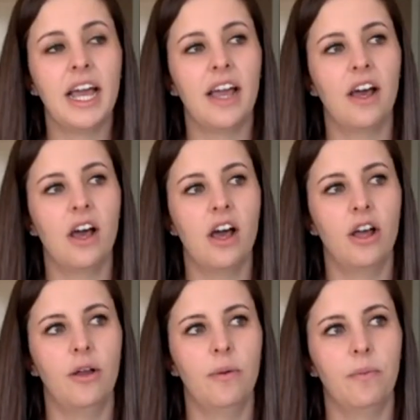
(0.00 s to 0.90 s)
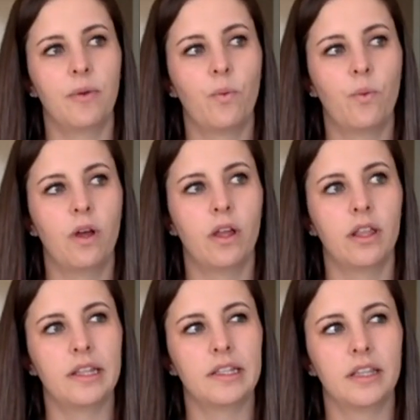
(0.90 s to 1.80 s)
um,
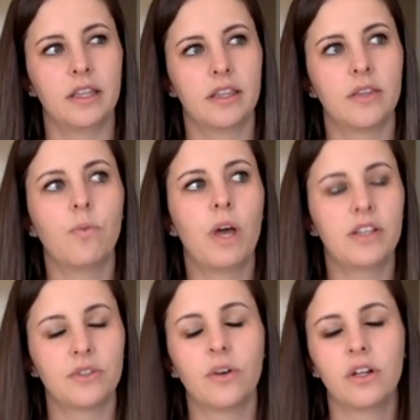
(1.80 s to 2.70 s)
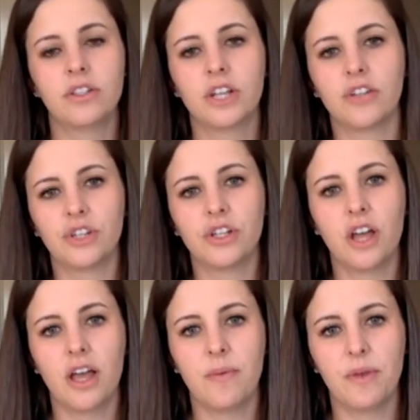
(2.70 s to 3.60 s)
West Orange Country
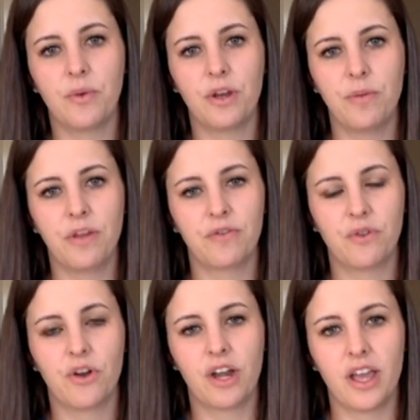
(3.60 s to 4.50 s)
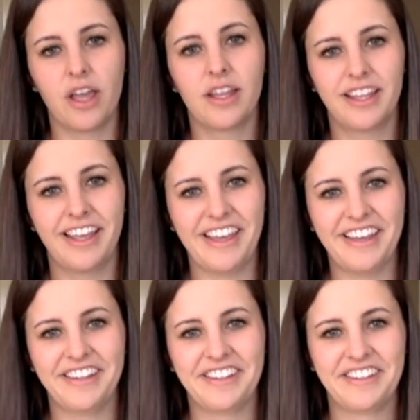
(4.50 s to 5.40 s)
Club in Windermere, Florida. Yeah,
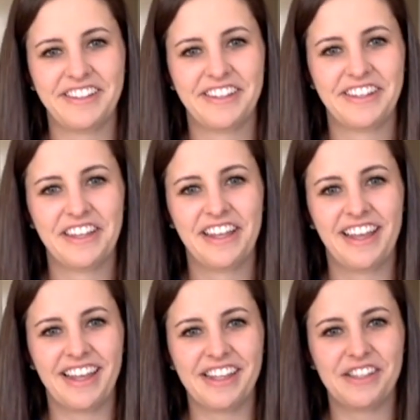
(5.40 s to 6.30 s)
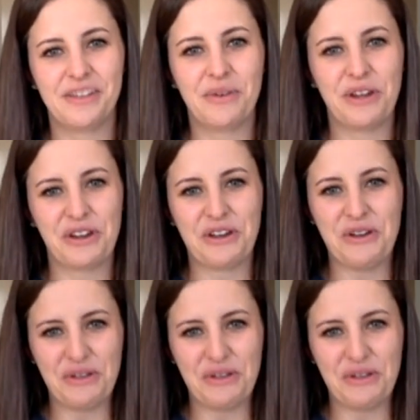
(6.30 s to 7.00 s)
I can see where you're going